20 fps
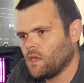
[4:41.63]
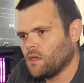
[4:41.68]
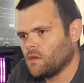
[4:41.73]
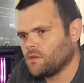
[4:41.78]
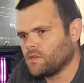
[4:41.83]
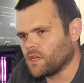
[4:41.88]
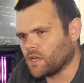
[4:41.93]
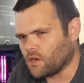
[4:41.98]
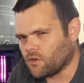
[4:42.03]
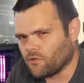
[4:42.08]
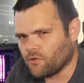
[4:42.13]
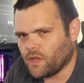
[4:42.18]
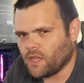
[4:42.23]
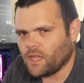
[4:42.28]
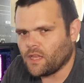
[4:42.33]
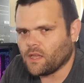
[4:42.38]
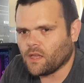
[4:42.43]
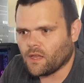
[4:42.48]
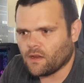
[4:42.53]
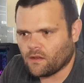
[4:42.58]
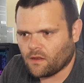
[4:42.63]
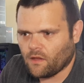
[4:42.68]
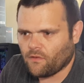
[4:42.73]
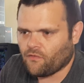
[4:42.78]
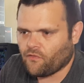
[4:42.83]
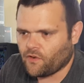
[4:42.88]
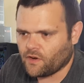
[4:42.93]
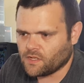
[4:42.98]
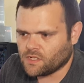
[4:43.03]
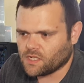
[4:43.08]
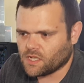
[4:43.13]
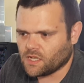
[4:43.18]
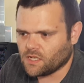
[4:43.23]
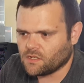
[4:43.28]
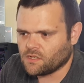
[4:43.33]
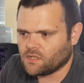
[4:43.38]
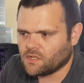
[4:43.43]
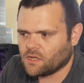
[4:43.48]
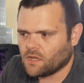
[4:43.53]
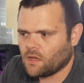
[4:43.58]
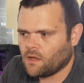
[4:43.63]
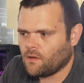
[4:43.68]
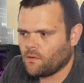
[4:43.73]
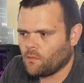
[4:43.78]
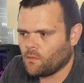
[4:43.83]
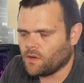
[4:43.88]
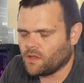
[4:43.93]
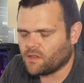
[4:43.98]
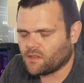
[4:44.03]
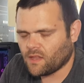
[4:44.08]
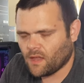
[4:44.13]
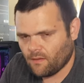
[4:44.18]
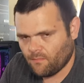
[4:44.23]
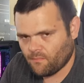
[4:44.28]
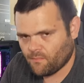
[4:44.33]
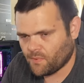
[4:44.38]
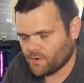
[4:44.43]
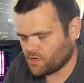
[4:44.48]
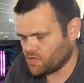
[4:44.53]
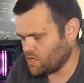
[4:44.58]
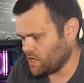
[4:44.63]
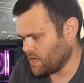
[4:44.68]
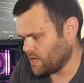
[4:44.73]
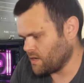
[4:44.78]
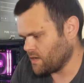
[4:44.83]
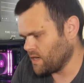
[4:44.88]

degree in differences with temperature.